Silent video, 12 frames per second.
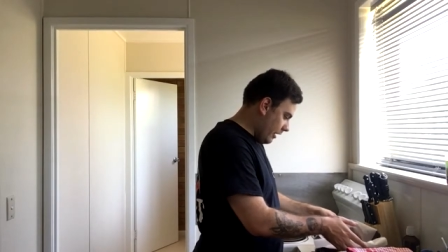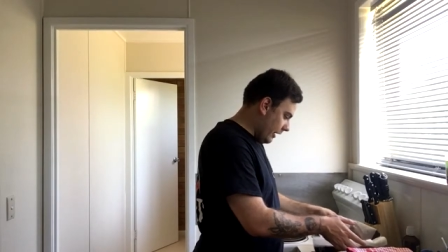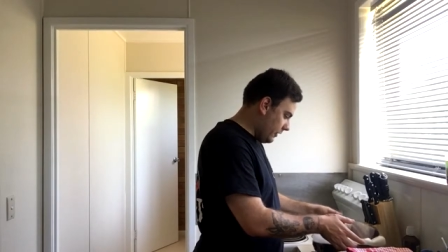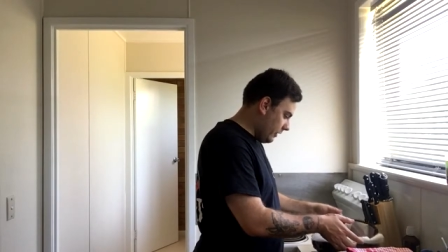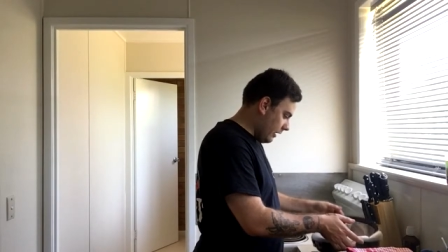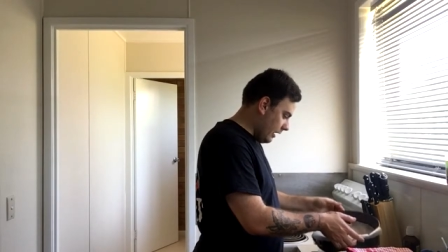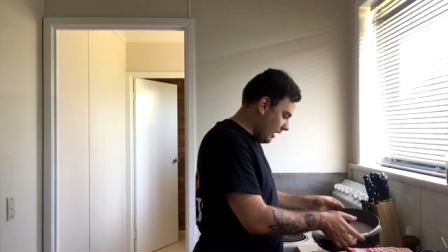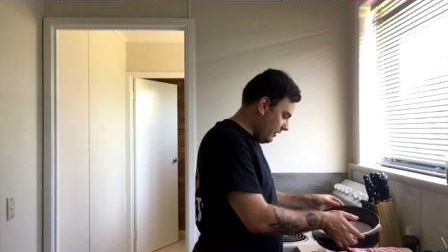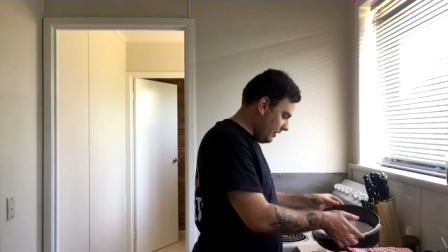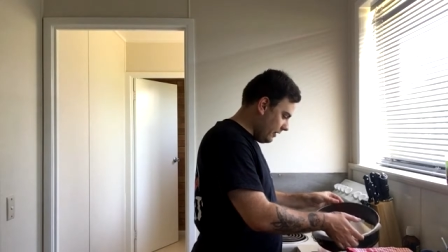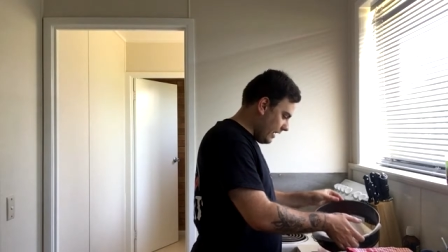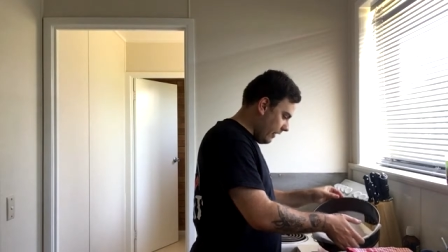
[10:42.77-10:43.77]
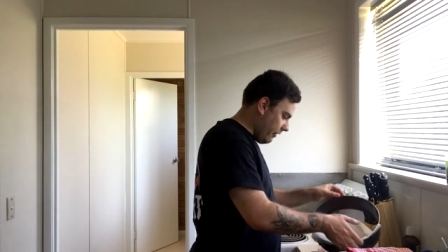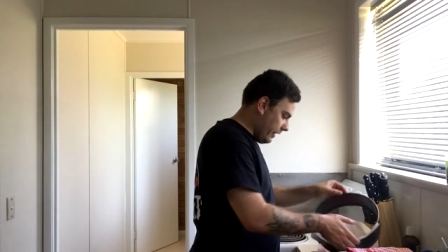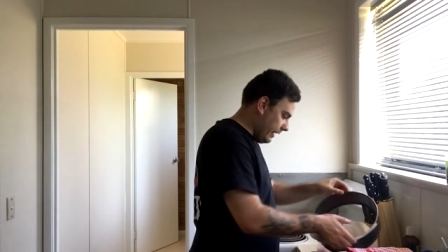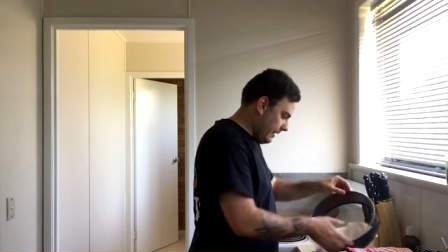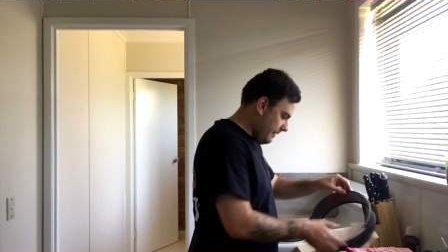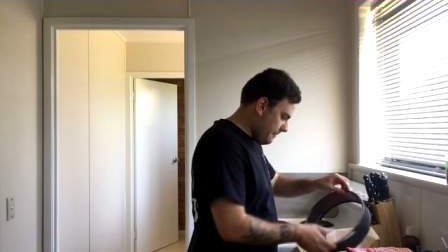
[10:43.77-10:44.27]
Right, so I undid that
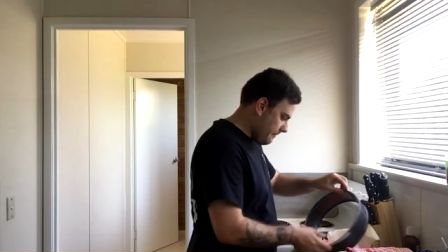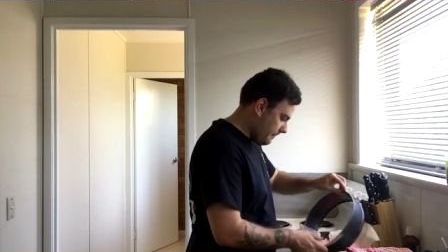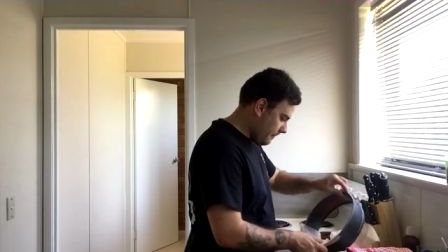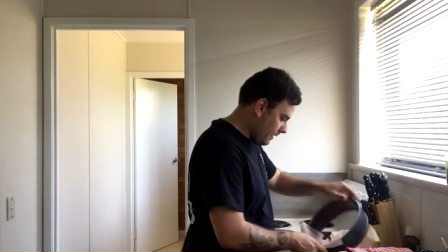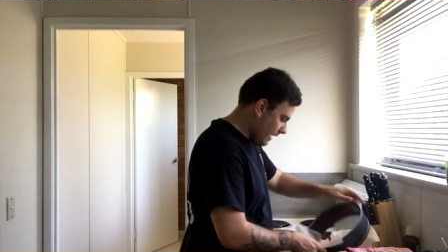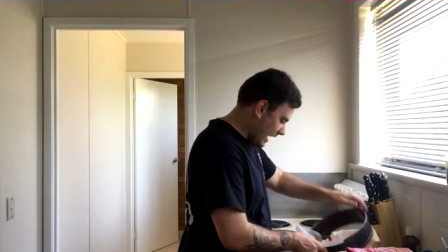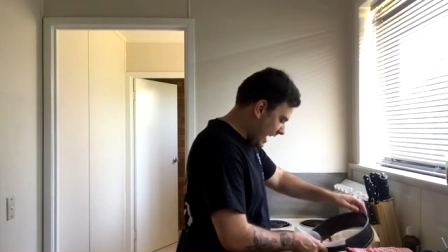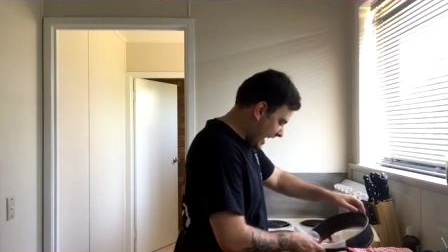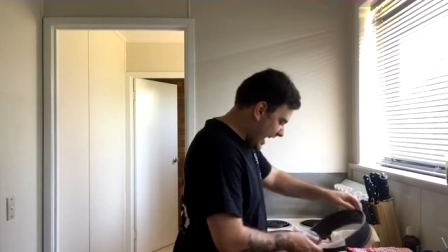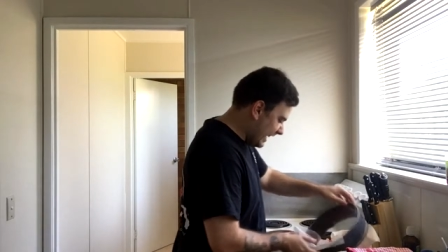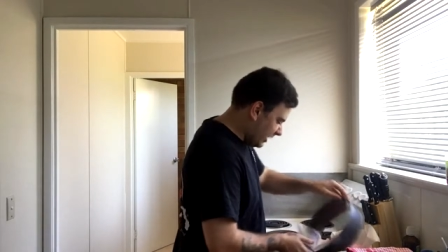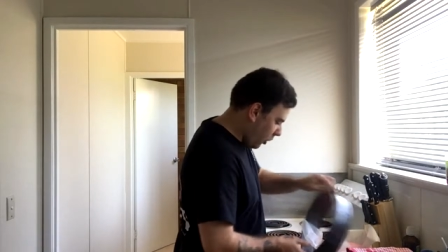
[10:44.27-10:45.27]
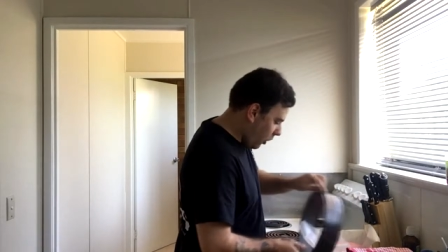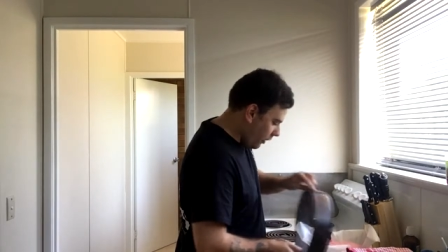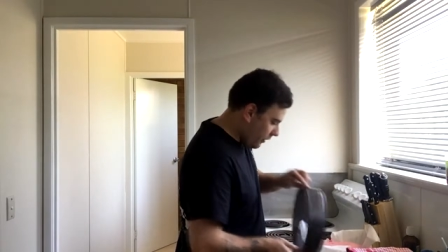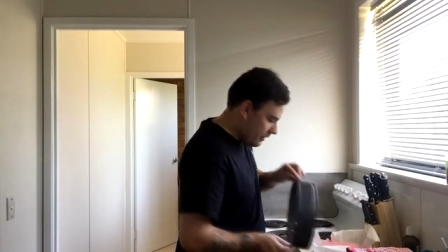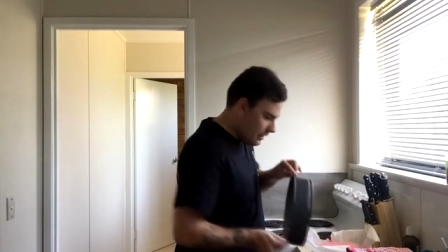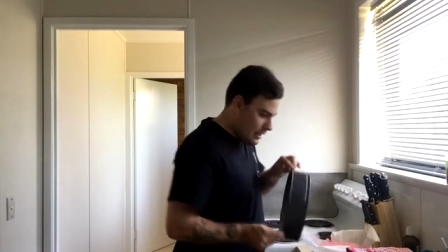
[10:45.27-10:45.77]
thing, and it's hot.
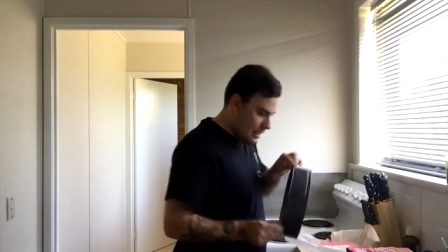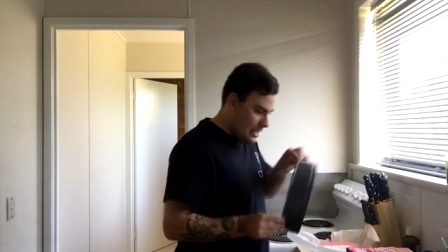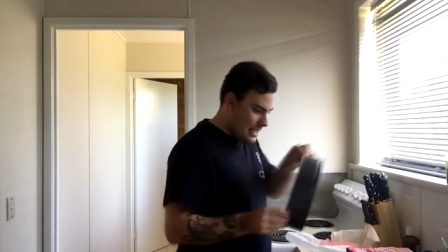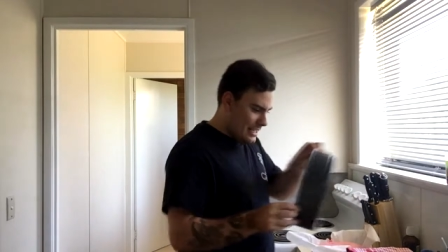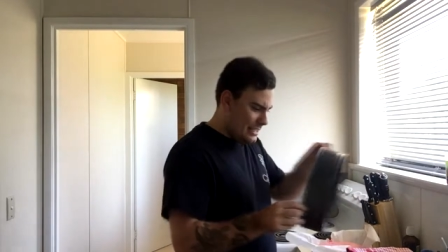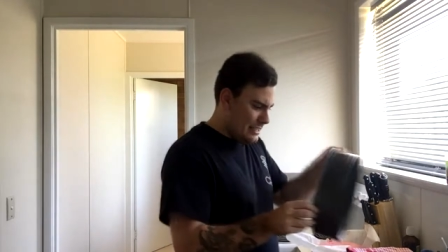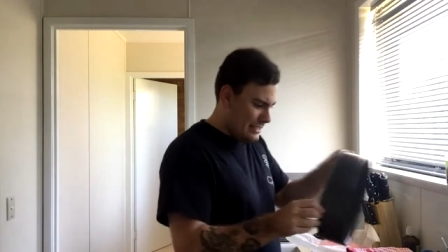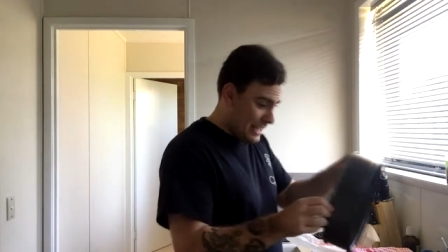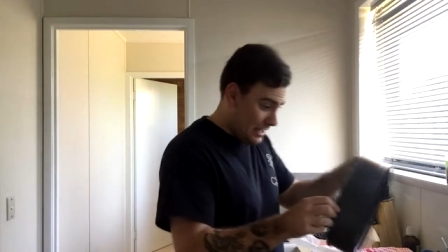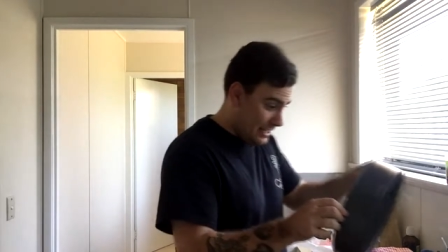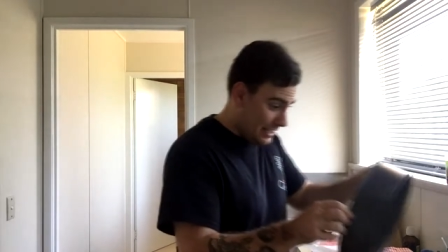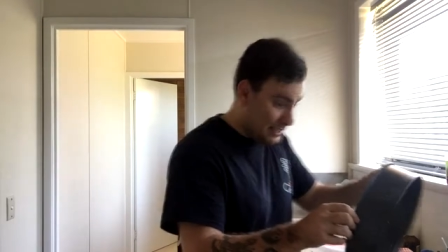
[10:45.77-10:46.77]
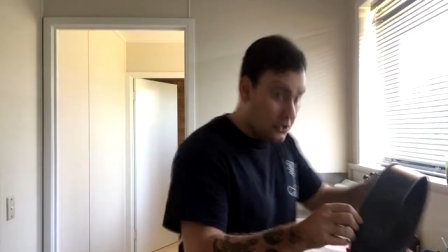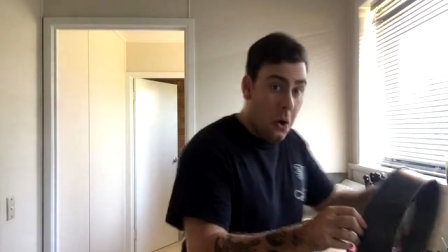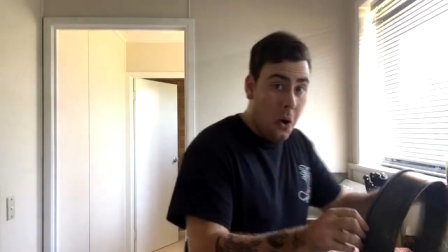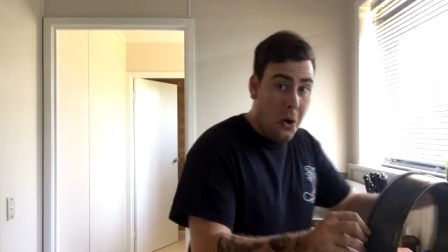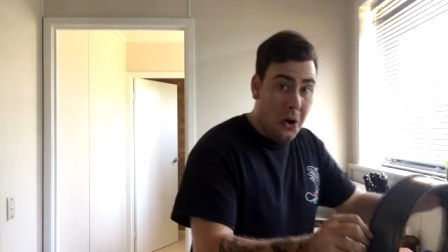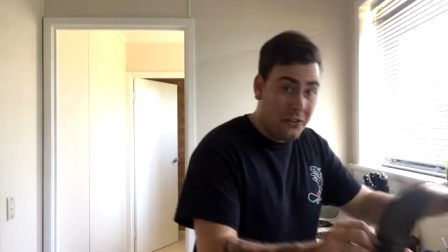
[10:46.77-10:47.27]
That thing is
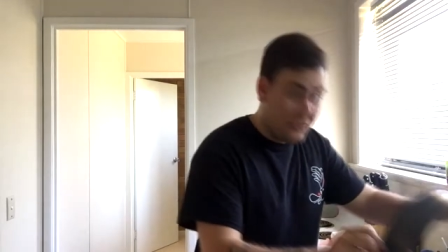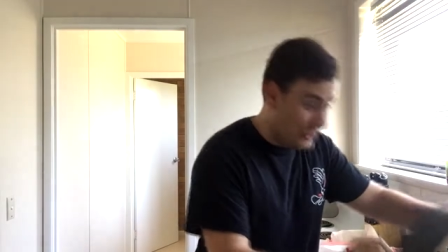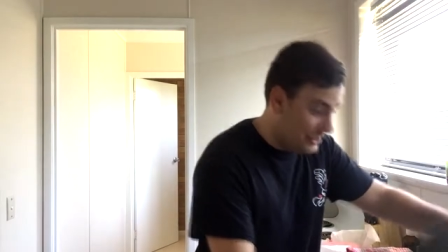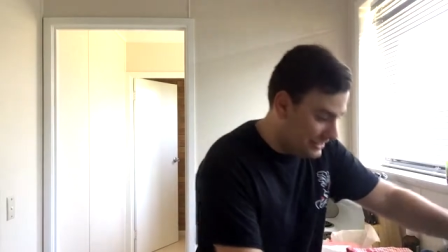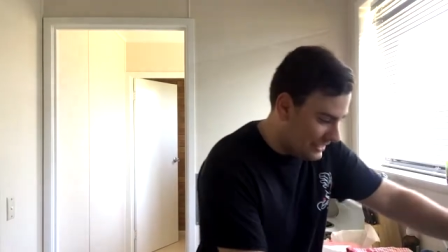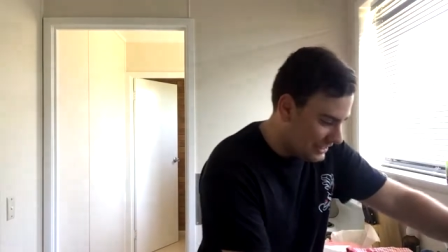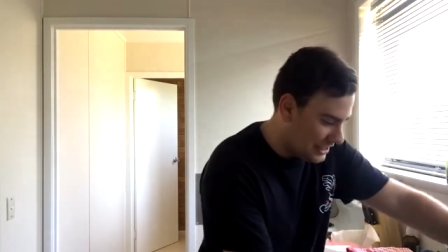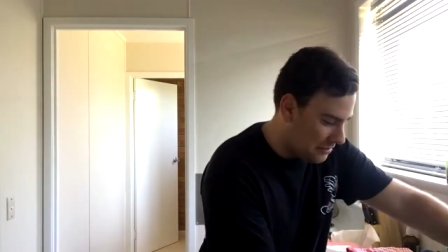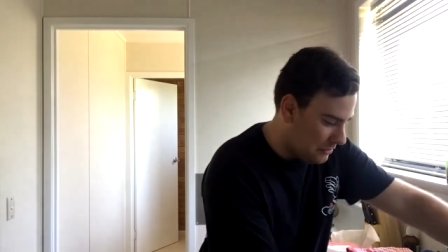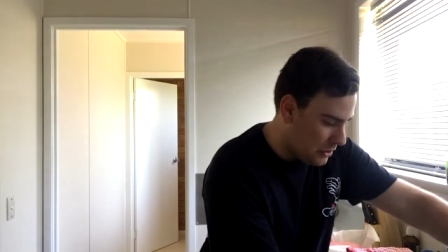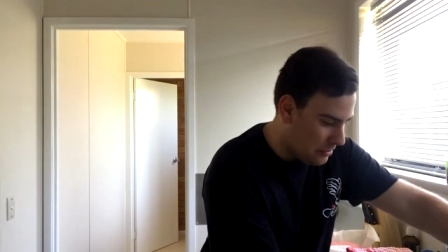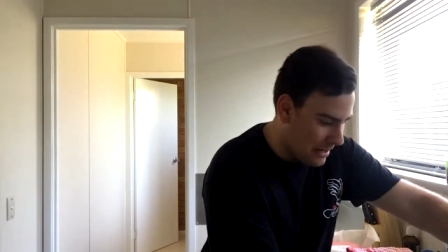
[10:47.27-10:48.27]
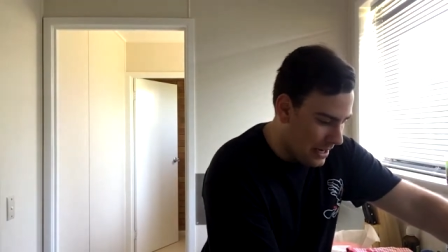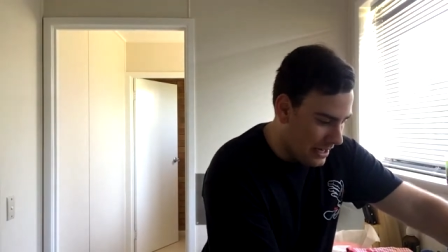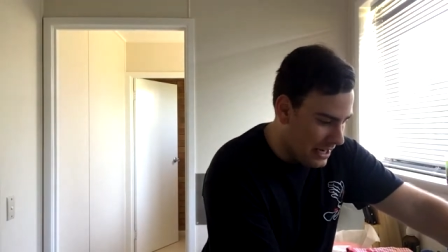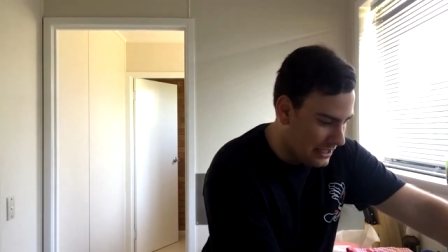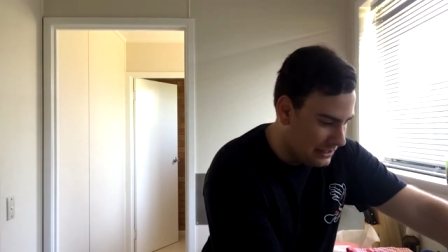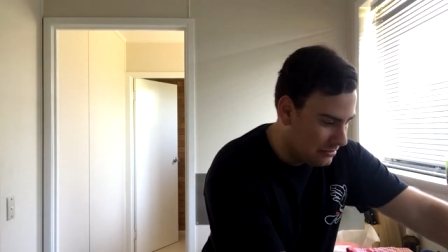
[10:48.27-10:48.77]
hot. Don't touch it with your
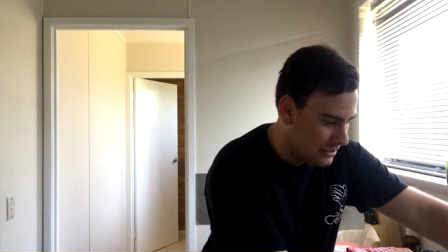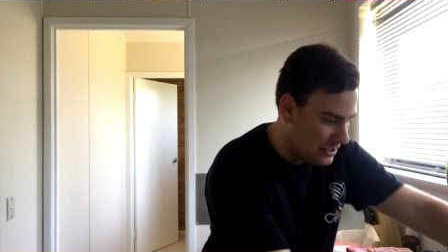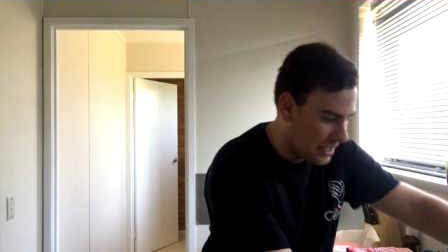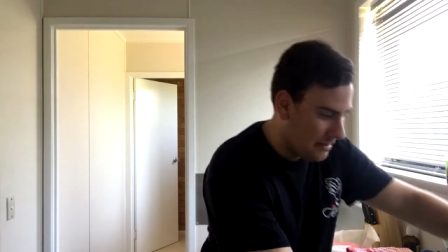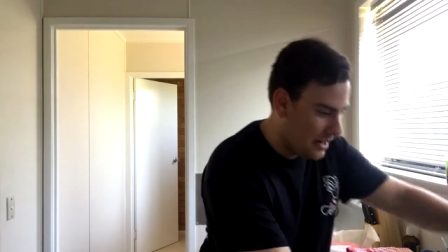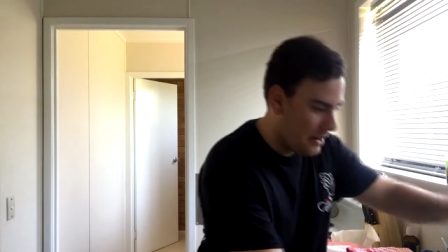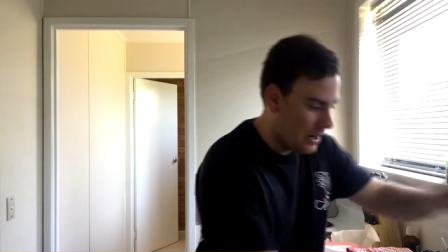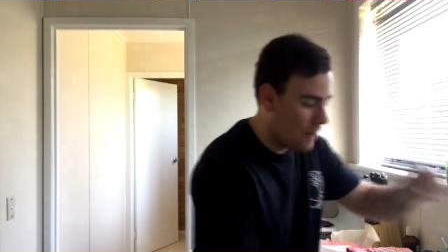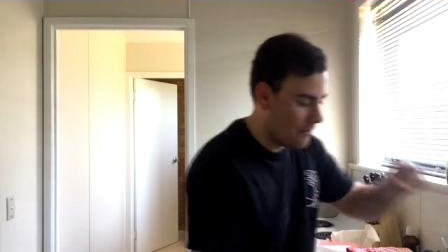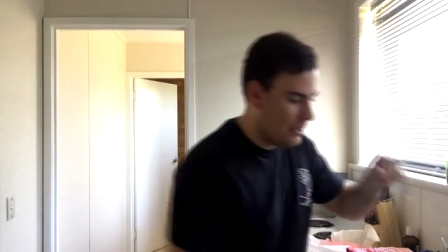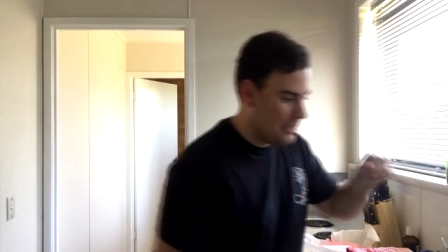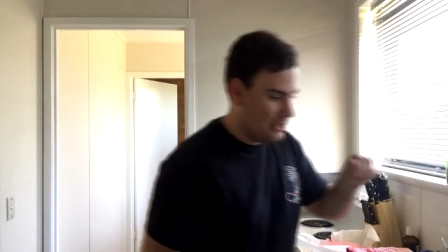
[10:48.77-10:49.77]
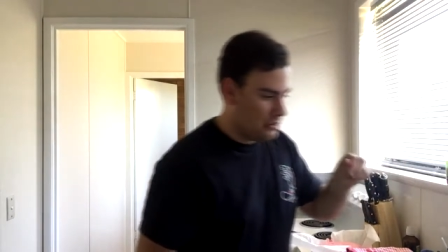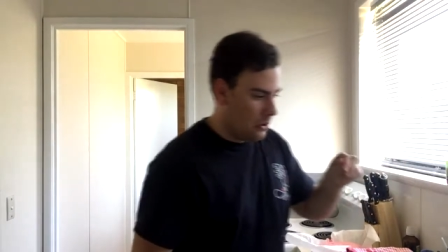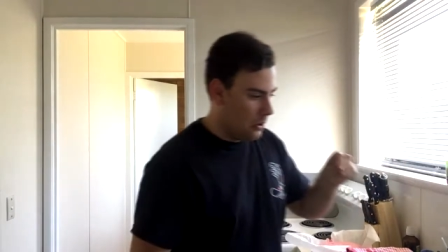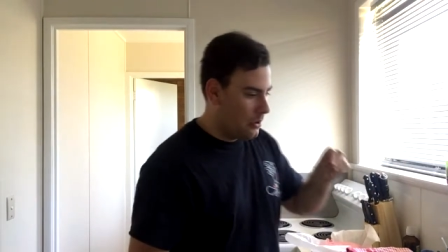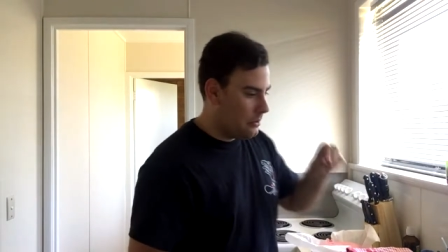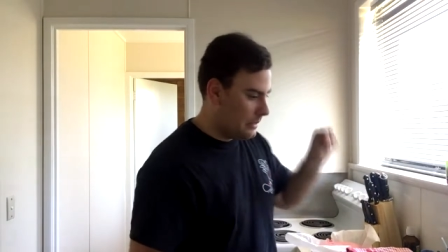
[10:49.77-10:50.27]
bare hands. Let's come over and it's
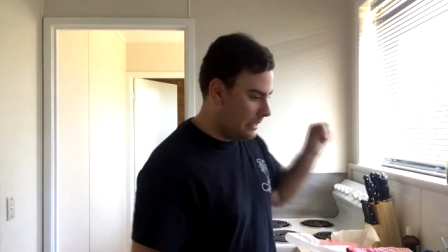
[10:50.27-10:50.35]
hot.